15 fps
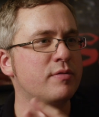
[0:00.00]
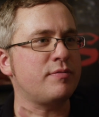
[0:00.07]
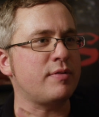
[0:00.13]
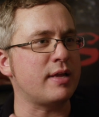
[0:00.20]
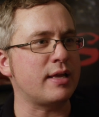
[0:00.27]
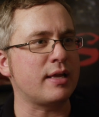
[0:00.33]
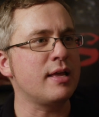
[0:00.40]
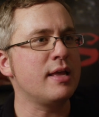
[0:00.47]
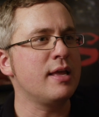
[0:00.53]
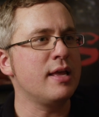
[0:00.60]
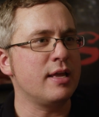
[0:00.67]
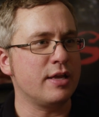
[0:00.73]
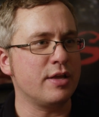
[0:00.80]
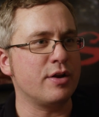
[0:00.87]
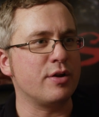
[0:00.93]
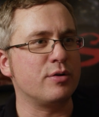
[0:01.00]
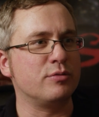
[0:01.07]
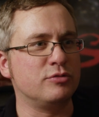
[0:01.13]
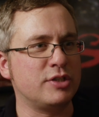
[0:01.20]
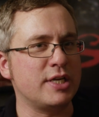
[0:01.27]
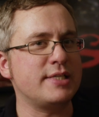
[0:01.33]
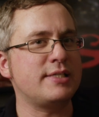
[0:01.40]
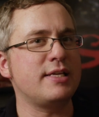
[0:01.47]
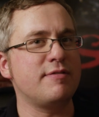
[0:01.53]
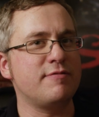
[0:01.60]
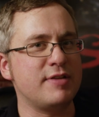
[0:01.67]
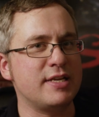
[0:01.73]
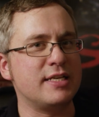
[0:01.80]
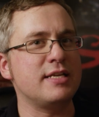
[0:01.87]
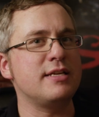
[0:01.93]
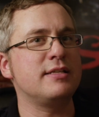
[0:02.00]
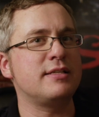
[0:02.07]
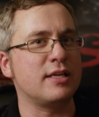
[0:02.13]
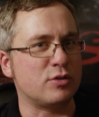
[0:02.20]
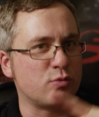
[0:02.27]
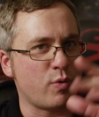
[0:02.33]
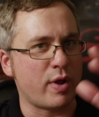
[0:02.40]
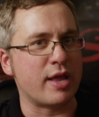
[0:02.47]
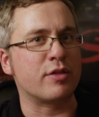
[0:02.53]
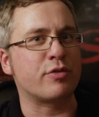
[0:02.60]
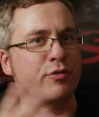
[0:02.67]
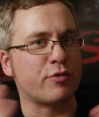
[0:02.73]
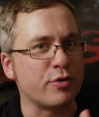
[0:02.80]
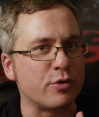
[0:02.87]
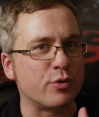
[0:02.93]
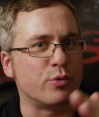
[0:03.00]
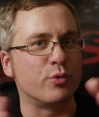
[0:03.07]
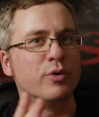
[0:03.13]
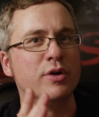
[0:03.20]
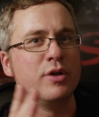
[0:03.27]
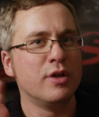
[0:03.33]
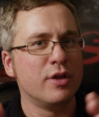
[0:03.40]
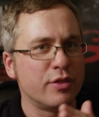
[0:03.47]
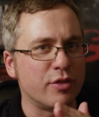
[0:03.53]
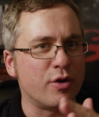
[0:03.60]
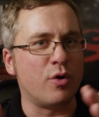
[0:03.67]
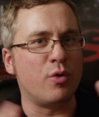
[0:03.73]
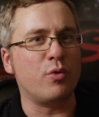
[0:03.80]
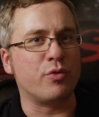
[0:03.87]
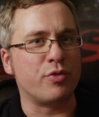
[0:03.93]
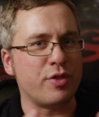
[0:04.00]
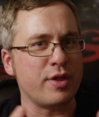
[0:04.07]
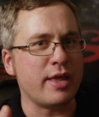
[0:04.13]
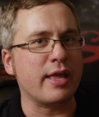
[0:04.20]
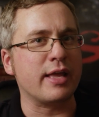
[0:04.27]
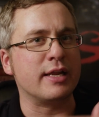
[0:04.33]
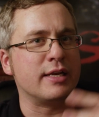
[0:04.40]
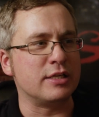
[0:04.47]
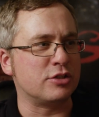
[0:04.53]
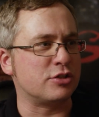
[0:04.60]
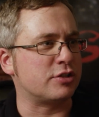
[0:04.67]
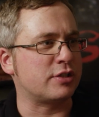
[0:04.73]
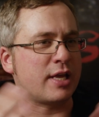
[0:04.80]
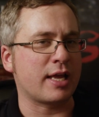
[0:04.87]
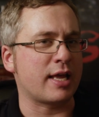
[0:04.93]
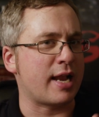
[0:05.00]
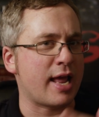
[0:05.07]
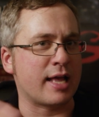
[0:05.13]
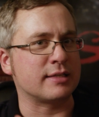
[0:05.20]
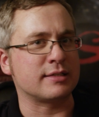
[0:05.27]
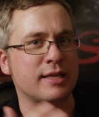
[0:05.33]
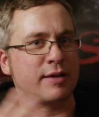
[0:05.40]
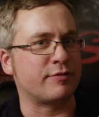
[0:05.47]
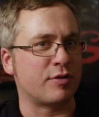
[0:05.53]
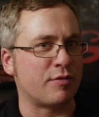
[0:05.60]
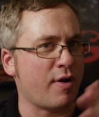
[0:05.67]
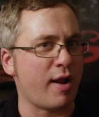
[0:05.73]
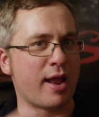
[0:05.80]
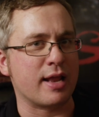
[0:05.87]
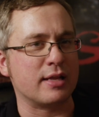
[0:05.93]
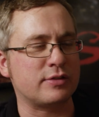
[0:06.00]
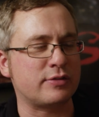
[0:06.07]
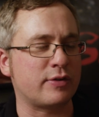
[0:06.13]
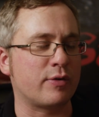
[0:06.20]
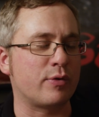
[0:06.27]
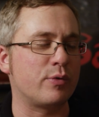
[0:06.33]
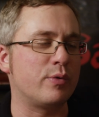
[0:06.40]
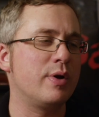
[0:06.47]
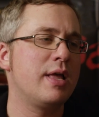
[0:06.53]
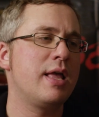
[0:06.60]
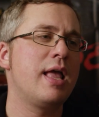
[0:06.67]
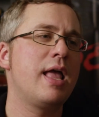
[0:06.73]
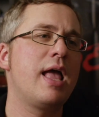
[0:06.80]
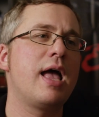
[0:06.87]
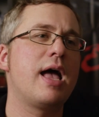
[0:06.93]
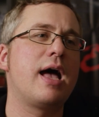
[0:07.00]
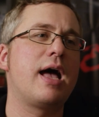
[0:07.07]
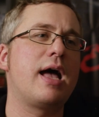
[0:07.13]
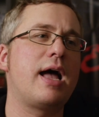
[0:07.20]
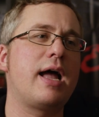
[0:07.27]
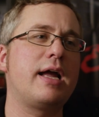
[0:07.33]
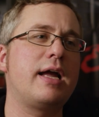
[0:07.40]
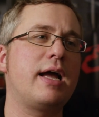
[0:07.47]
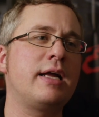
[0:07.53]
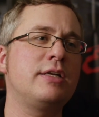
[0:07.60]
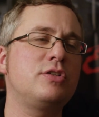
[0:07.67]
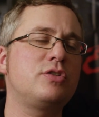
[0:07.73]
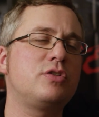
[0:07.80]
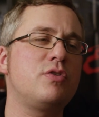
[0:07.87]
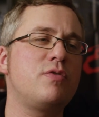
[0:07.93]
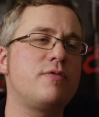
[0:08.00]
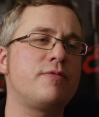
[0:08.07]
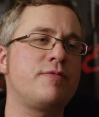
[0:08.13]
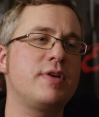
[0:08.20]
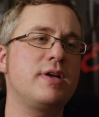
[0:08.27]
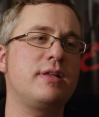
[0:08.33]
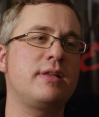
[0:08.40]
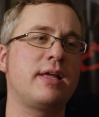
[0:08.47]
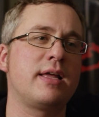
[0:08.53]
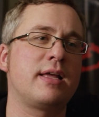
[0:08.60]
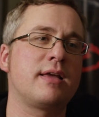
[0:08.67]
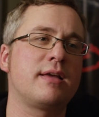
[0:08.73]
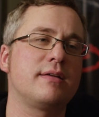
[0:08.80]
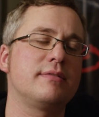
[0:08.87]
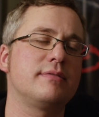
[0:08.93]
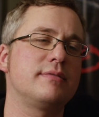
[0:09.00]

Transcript: of like, JCVD's his way through the whole thing, and he's just kicking ass left and right. So I just don't feel like